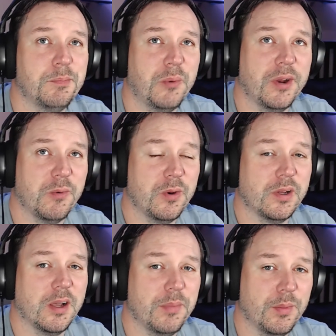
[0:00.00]
But when I
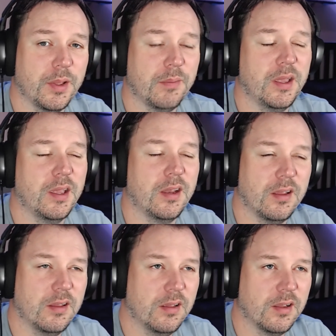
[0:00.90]
woke up, I'm like, man, I
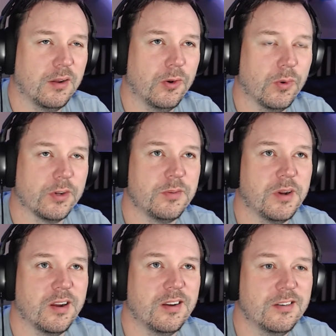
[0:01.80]
gotta go to work
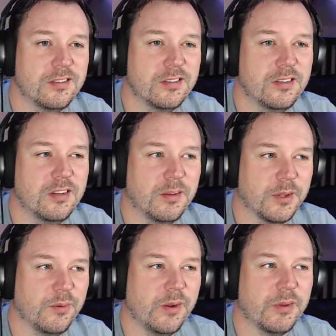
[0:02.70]
tomorrow. I'm
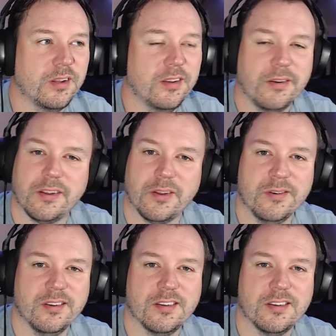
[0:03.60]
like, wait a minute. No, I don't.